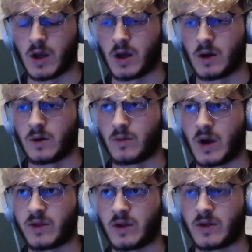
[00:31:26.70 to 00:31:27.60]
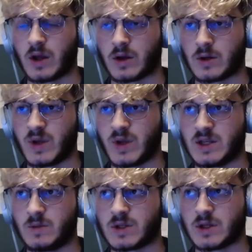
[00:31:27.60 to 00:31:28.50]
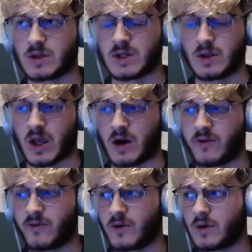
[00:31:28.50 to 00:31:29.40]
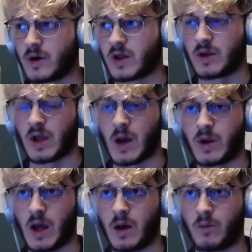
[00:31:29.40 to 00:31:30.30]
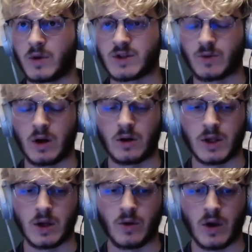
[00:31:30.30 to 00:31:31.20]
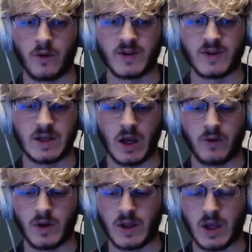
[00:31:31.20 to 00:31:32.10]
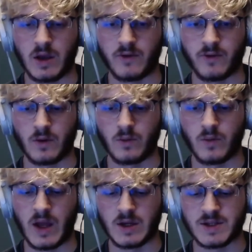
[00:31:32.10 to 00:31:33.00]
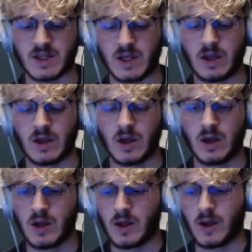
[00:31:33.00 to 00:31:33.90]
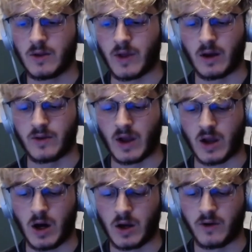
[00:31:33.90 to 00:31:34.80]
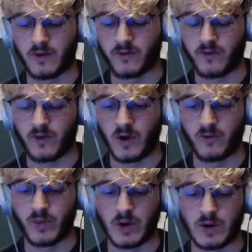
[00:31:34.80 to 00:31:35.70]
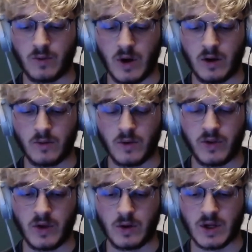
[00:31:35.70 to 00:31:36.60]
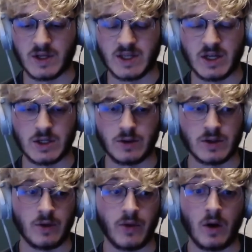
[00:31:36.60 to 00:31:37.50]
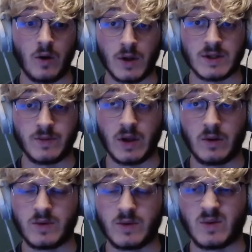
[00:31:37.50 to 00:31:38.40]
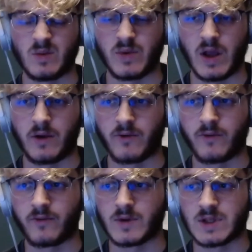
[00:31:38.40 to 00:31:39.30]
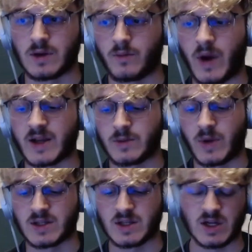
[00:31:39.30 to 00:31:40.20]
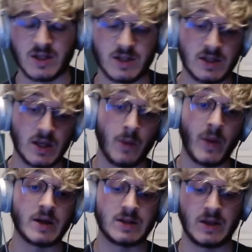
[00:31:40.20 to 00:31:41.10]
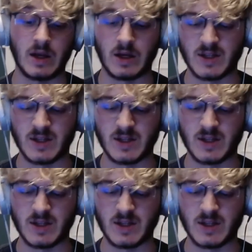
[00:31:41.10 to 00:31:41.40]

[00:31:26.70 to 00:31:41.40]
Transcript: I think they're going to be a team to look out for. I think Eminem as well. Obviously getting relegated from NLC. That can't have boded well with the organization. So they'll want to be playing to maximize their chances to get back to the